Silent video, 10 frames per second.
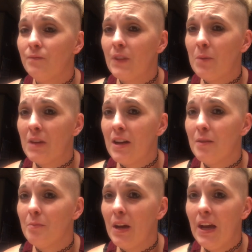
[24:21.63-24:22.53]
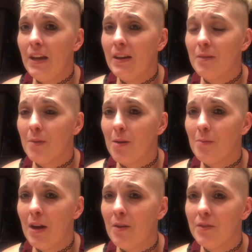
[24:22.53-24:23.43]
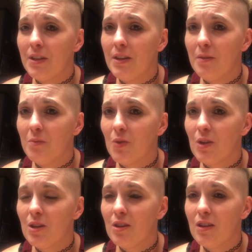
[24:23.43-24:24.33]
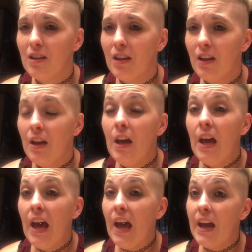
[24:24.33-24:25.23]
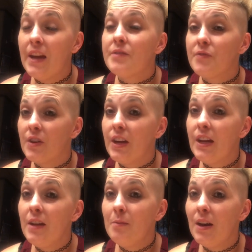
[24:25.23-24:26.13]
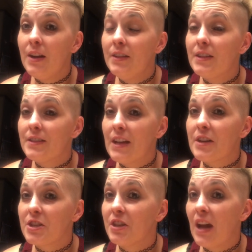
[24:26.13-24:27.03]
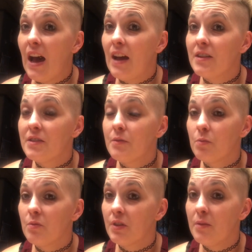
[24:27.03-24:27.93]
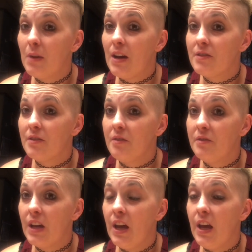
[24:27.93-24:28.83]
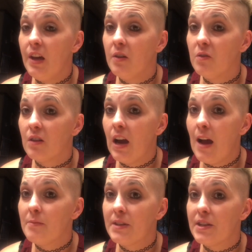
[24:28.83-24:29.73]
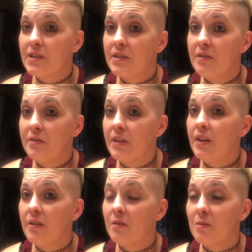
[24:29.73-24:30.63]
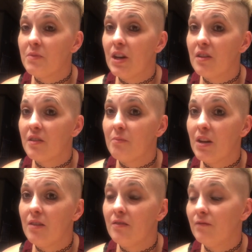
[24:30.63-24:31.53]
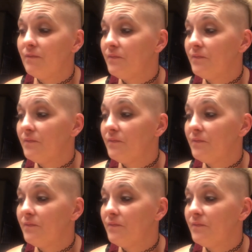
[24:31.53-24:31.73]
I'm not in pain in my mouth anymore. And for anybody that's actually had a really bad toothache or abscess tooth, they know what I'm talking about.